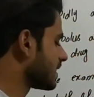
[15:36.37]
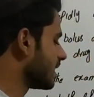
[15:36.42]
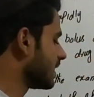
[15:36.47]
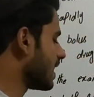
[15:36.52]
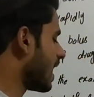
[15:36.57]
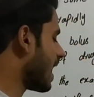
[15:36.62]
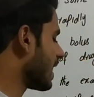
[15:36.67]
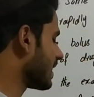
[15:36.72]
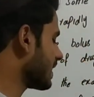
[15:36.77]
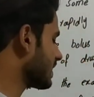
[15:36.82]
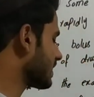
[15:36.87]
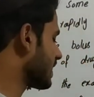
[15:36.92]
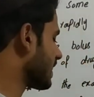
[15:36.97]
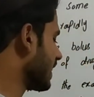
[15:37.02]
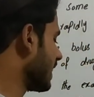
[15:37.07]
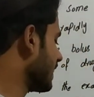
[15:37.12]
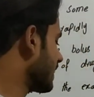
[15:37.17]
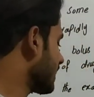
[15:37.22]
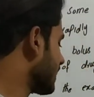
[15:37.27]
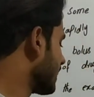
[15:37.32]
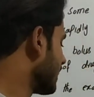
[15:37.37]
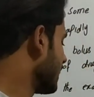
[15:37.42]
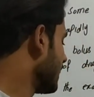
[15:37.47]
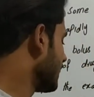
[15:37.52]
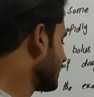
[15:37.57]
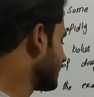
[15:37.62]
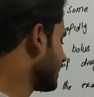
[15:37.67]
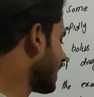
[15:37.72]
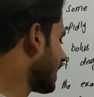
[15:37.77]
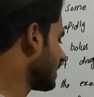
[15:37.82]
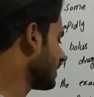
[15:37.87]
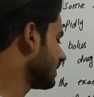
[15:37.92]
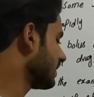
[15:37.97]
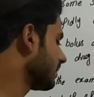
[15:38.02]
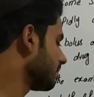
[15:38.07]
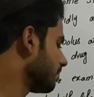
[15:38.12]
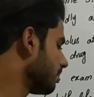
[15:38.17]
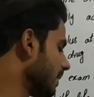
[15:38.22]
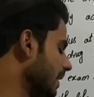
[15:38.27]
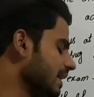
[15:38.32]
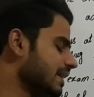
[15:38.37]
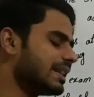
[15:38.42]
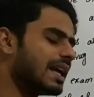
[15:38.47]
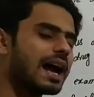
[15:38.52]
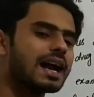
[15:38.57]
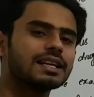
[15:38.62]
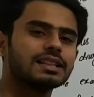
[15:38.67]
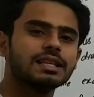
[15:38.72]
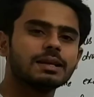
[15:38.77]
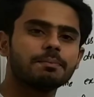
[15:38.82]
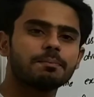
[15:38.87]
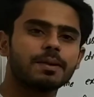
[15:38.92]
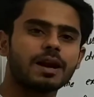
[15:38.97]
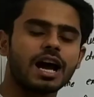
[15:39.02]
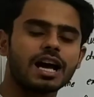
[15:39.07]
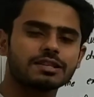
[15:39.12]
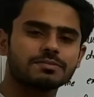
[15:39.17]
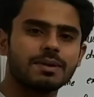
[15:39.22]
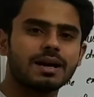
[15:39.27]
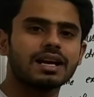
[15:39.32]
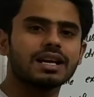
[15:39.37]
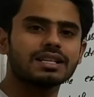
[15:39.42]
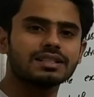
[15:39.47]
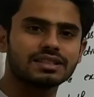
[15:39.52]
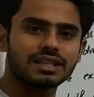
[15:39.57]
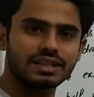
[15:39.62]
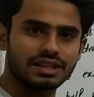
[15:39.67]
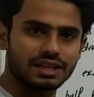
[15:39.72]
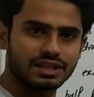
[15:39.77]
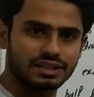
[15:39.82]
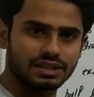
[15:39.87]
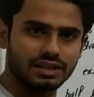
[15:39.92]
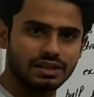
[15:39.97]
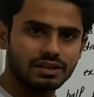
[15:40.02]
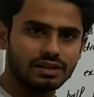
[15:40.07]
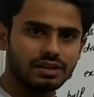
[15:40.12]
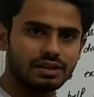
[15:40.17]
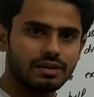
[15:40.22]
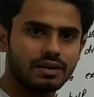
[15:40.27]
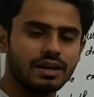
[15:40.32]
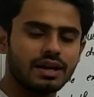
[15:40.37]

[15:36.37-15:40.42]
C naught is greater, then mean that the plasma concentration